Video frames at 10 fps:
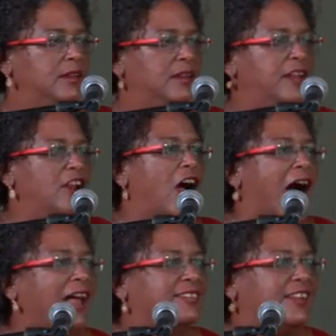they're not
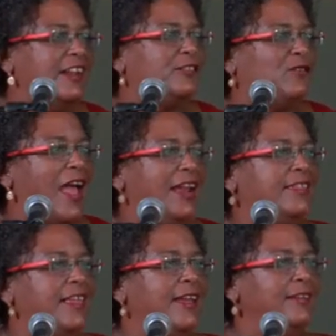asking us for
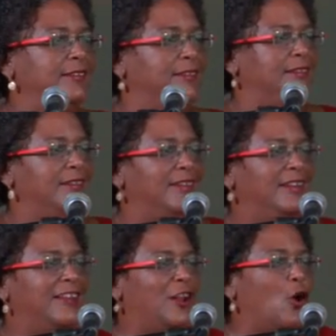anything.
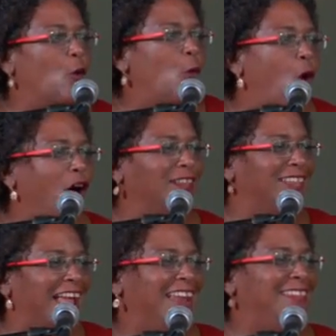They don't
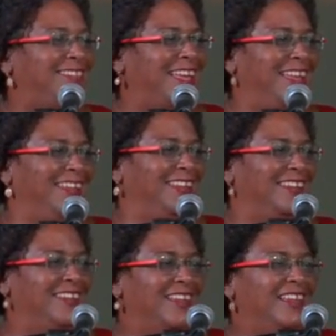want anything.
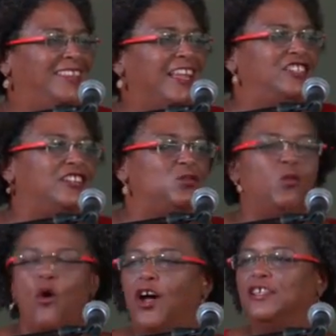They just
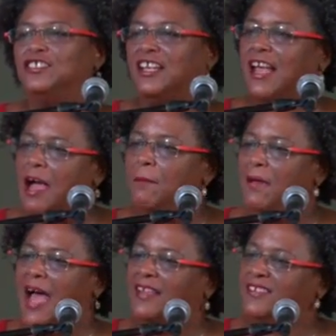want to
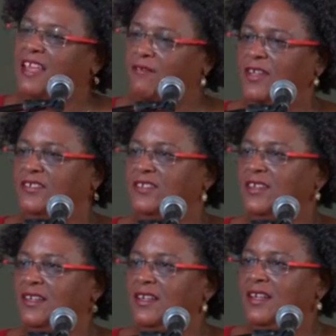come as givers
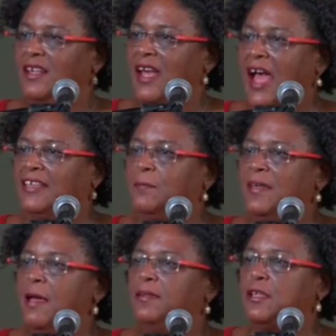and to
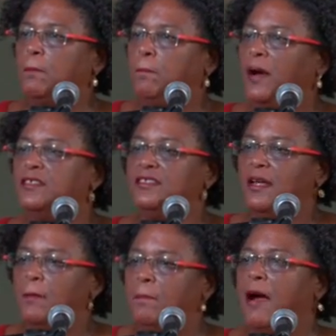be able to put
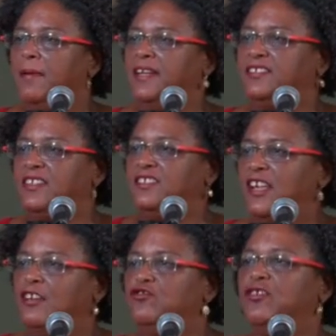Barbados'
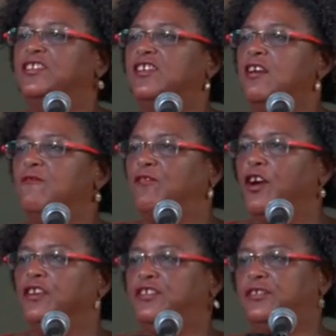interests
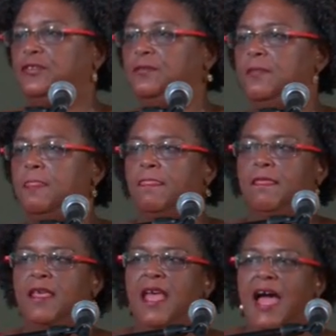first.
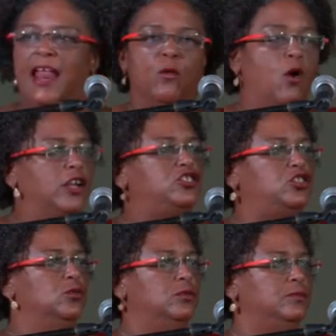And I want
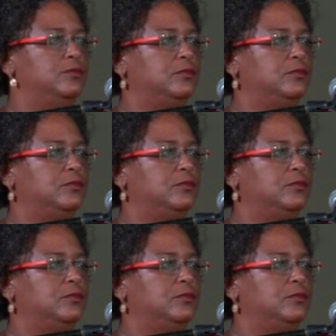you,